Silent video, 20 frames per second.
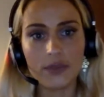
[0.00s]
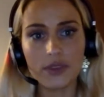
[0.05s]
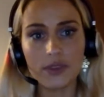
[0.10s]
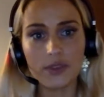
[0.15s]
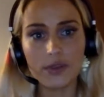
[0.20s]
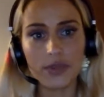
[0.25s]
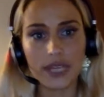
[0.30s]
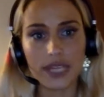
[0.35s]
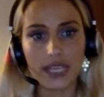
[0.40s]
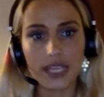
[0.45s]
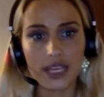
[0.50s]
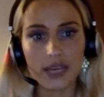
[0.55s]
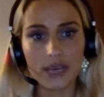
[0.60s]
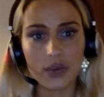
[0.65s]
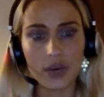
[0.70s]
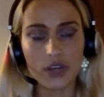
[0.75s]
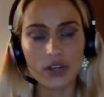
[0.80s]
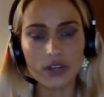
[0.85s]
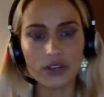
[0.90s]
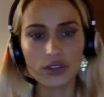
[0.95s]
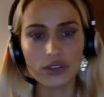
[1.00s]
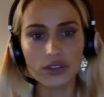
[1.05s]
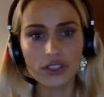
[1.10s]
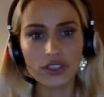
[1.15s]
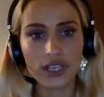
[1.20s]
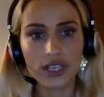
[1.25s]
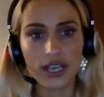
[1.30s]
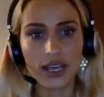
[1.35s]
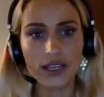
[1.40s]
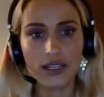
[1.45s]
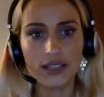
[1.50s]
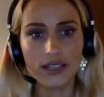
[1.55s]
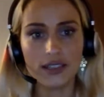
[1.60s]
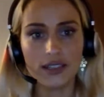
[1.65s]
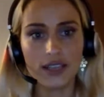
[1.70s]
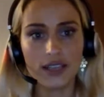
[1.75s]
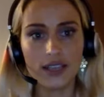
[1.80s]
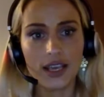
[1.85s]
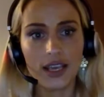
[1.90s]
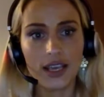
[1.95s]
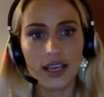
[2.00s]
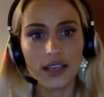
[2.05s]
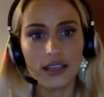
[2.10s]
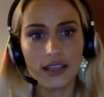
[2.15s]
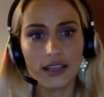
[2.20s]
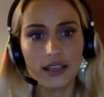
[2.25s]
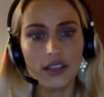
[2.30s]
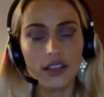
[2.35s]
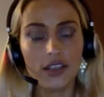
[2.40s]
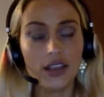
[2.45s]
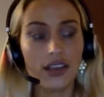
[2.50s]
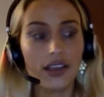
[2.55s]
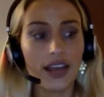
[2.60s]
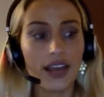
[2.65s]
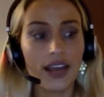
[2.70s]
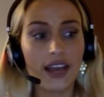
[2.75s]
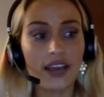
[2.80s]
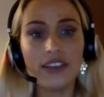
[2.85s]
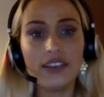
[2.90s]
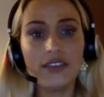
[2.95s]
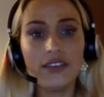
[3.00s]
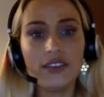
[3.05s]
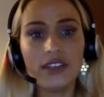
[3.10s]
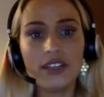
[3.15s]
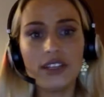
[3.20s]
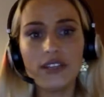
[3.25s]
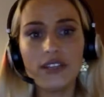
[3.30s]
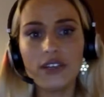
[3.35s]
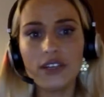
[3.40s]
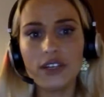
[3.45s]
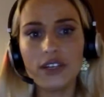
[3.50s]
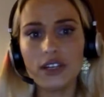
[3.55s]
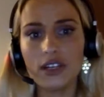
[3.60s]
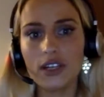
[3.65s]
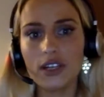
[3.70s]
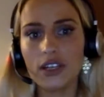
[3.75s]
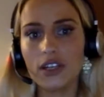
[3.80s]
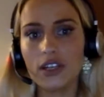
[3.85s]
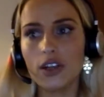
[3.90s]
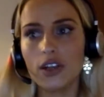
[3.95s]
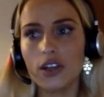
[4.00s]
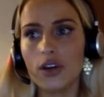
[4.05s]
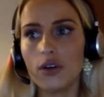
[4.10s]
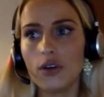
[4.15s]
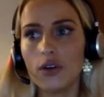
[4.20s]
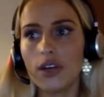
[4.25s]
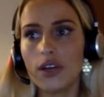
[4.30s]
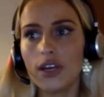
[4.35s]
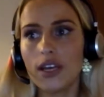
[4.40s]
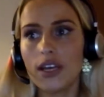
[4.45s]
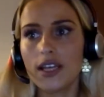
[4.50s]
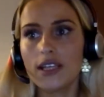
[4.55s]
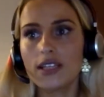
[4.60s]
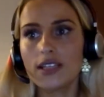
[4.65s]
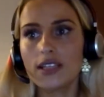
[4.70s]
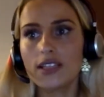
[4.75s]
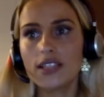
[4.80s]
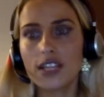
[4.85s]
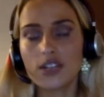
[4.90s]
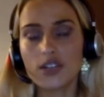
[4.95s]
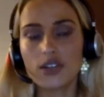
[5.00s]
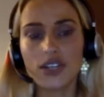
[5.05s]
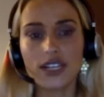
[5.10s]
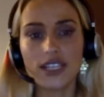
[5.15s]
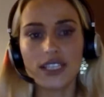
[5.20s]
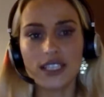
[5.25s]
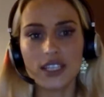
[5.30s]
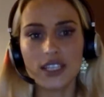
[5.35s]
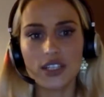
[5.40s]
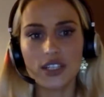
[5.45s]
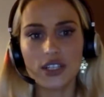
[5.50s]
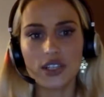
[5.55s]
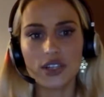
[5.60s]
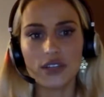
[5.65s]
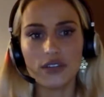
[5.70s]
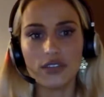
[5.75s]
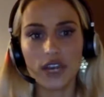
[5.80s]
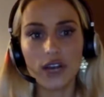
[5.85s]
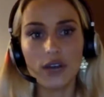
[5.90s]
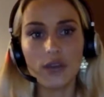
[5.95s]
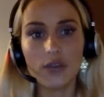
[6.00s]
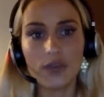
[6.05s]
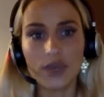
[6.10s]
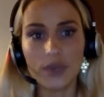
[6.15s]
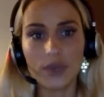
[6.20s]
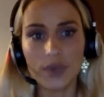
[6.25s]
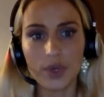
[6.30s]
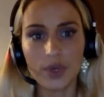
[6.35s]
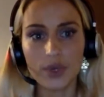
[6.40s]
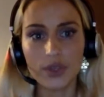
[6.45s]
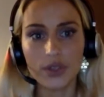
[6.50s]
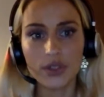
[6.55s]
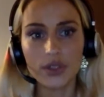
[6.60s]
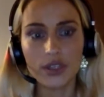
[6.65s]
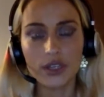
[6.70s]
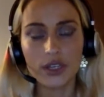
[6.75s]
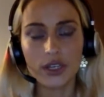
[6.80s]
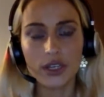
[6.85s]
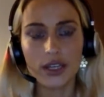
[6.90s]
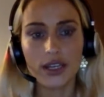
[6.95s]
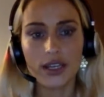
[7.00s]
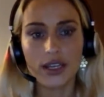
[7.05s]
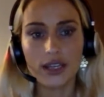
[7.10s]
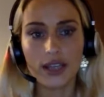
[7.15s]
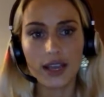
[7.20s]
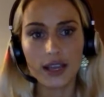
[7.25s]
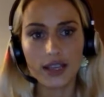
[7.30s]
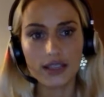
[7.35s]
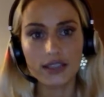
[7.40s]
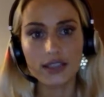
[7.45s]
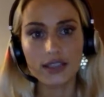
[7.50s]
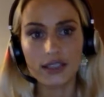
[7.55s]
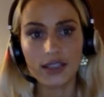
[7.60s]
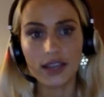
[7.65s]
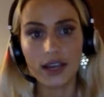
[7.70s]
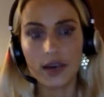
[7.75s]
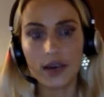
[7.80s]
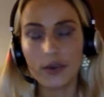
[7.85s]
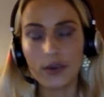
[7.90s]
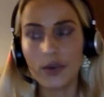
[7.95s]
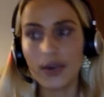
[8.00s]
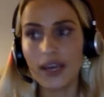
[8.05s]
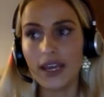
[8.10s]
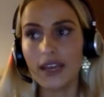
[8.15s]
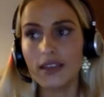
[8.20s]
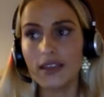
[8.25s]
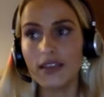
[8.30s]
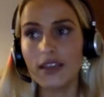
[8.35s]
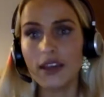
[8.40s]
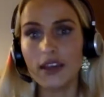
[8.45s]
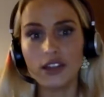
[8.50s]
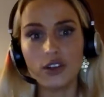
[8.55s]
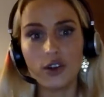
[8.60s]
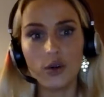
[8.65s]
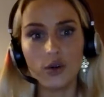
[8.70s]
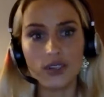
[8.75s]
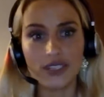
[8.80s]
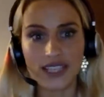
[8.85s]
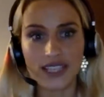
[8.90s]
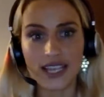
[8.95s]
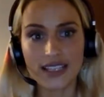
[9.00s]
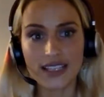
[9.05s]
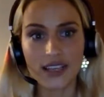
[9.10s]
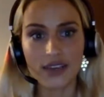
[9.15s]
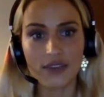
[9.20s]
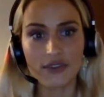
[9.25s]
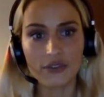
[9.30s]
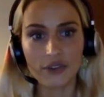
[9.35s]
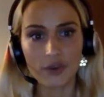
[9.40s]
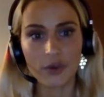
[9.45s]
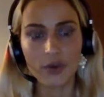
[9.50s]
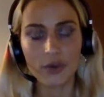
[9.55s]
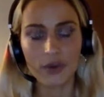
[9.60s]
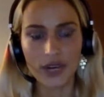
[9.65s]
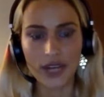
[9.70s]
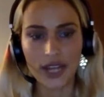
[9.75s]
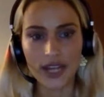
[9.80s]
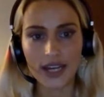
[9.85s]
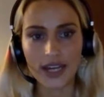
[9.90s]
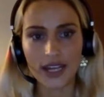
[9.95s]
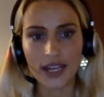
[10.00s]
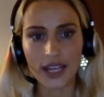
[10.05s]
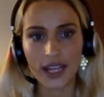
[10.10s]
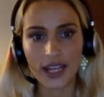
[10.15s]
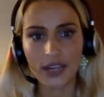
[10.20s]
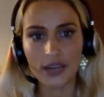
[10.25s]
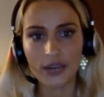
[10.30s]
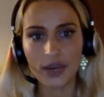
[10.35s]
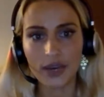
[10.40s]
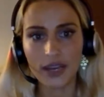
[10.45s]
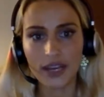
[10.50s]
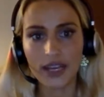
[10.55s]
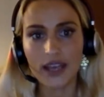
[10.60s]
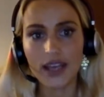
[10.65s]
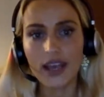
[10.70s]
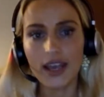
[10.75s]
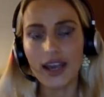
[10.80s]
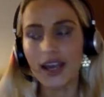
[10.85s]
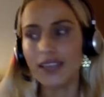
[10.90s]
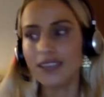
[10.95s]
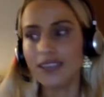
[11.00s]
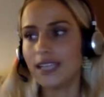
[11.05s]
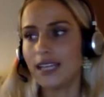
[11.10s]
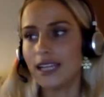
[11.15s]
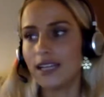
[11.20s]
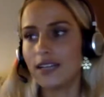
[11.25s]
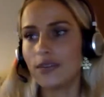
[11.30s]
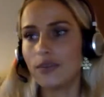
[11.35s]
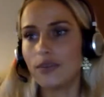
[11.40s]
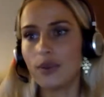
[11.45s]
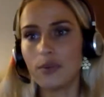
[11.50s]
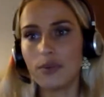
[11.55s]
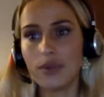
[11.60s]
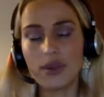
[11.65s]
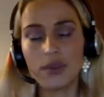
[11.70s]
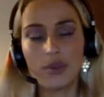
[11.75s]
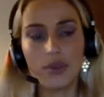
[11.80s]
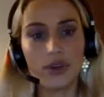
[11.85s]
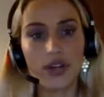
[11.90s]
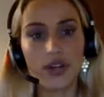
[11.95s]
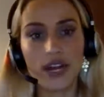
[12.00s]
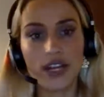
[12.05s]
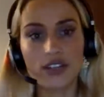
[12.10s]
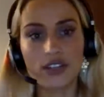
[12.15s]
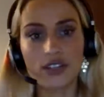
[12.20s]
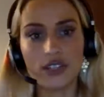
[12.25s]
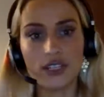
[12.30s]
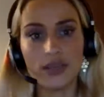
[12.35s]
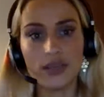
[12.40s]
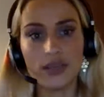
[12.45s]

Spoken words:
bikini models, and even sexualization of young people in that way that no one's asking for, but we're getting it anyway. And then when people actually,